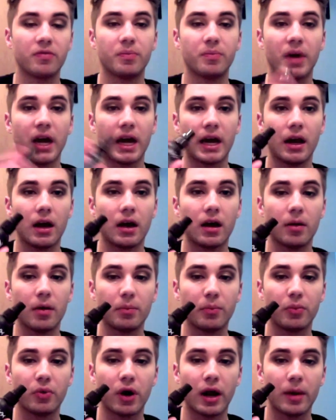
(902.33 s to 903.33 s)
my
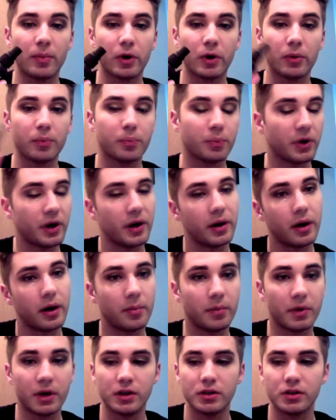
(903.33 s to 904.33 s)
primer, but I'm
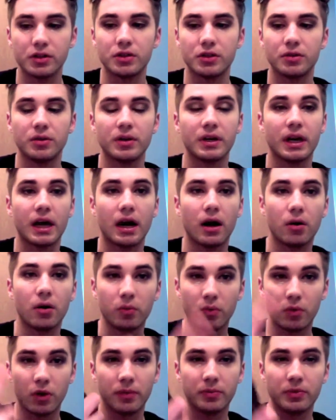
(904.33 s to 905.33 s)
going to just do it now
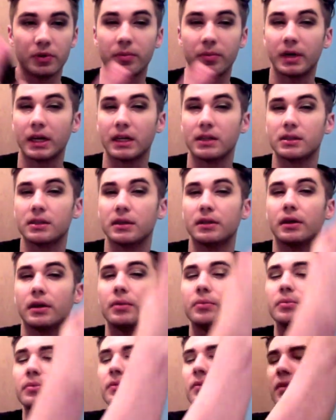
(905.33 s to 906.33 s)
while I'm doing my concealer.
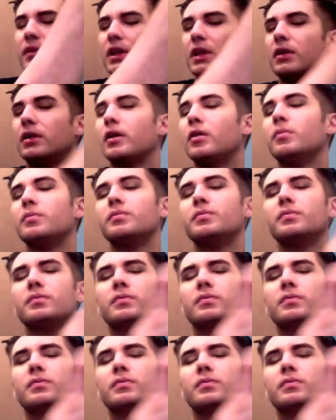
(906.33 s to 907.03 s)
It'll help.